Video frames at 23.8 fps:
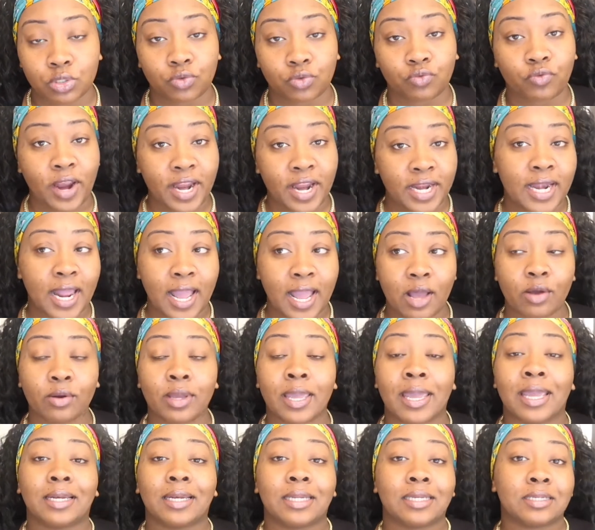Right now
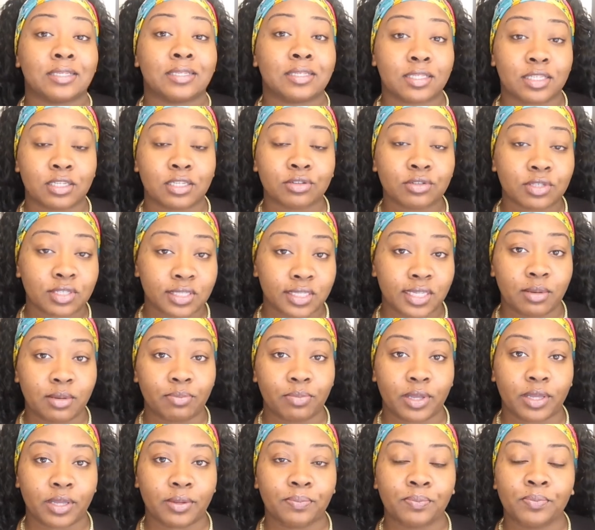Kayla's still
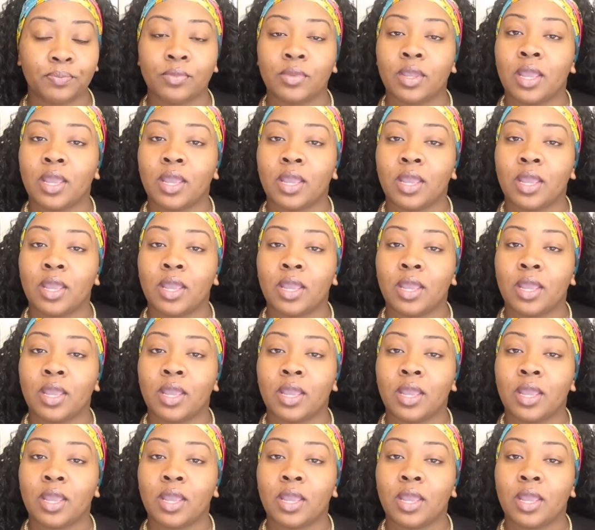sleeping